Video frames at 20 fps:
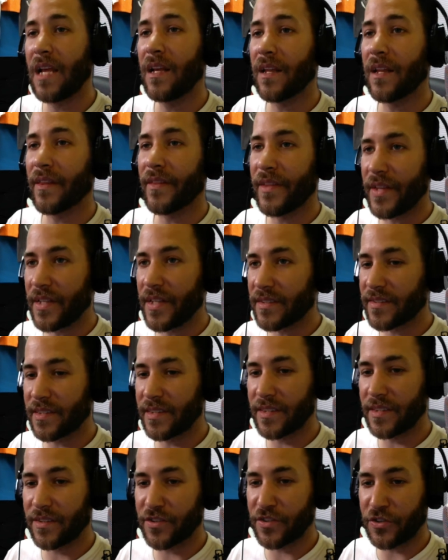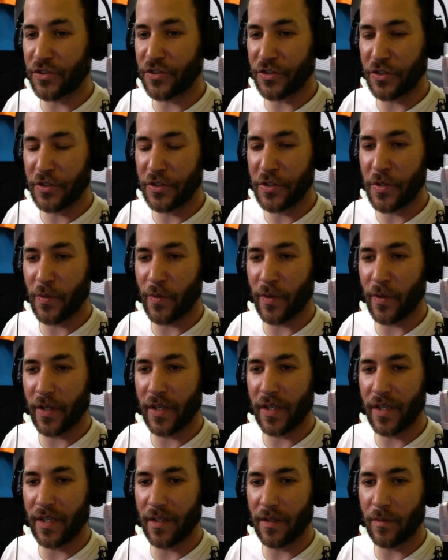this is true. We're
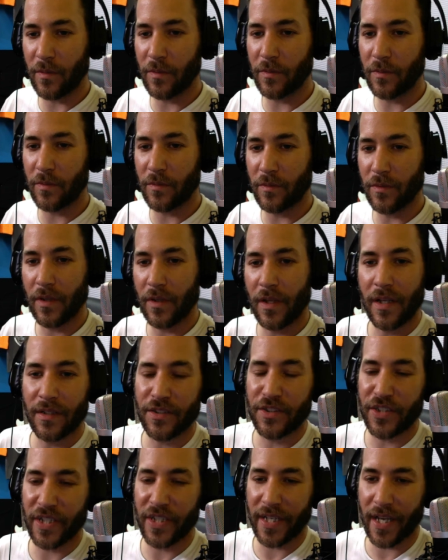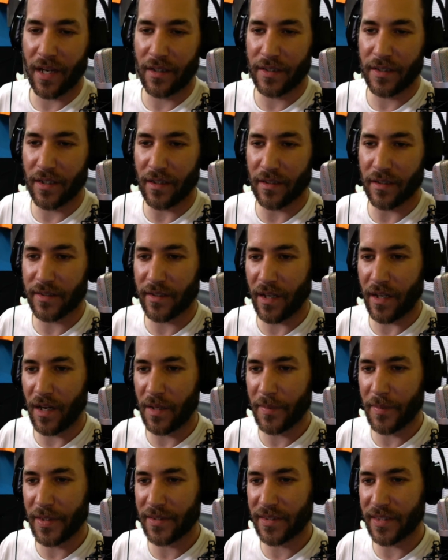gonna check out y'all's
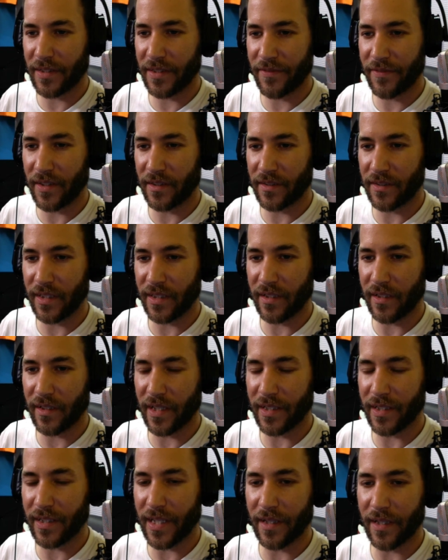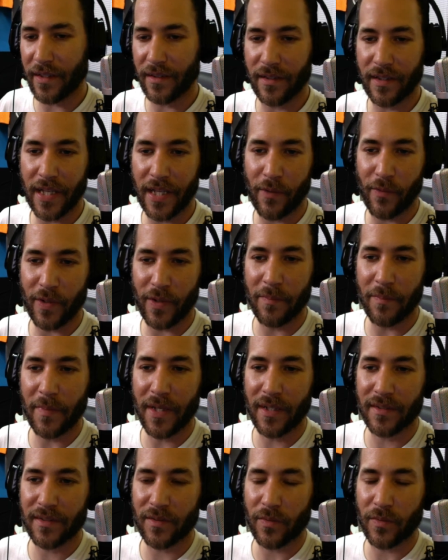comments, see if there's anything that that we
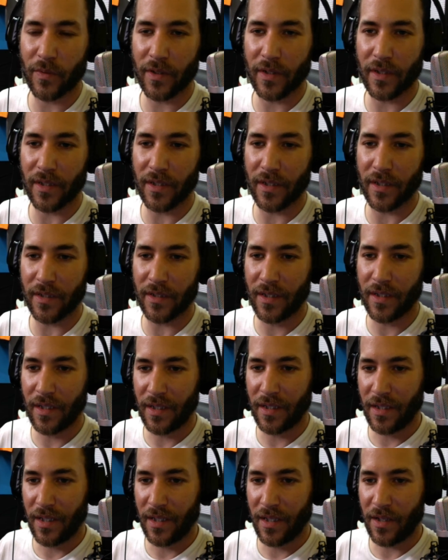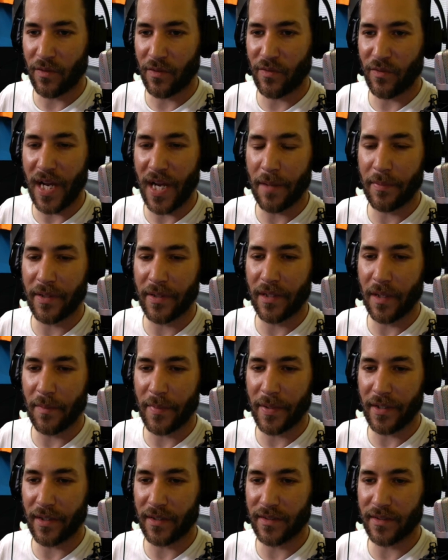missed. We're gonna wrap it up
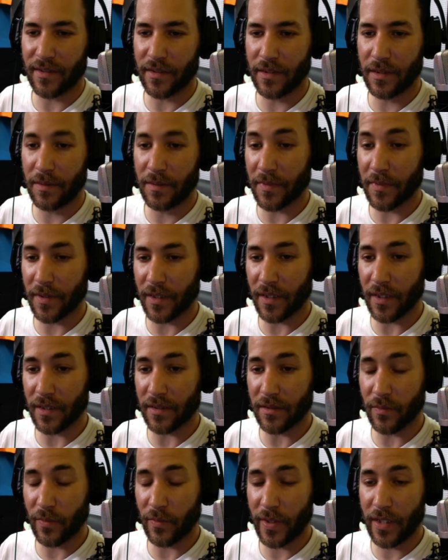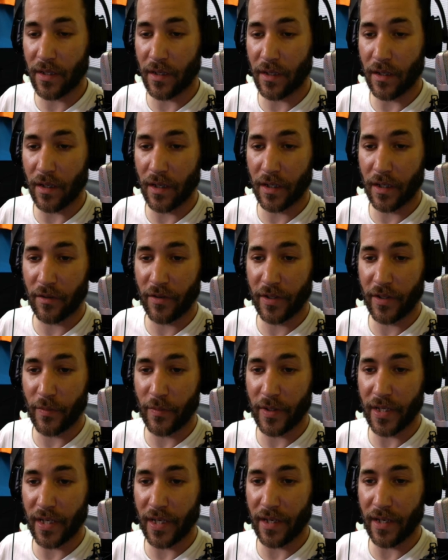here soon because we are hungry and
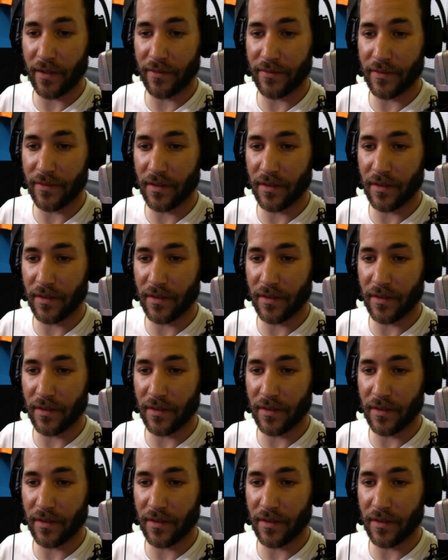we have